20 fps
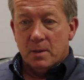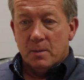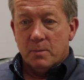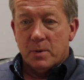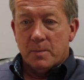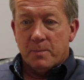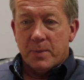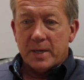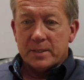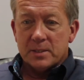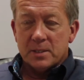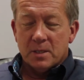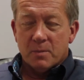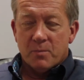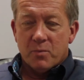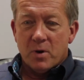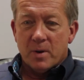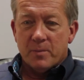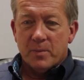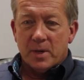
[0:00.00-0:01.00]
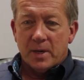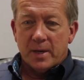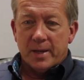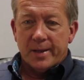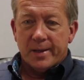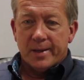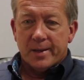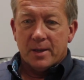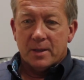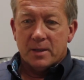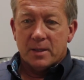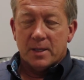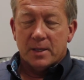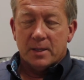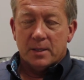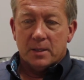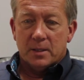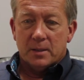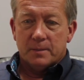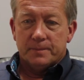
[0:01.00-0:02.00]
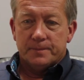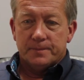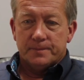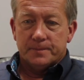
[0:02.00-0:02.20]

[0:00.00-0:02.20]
But back to the Premier League, I think that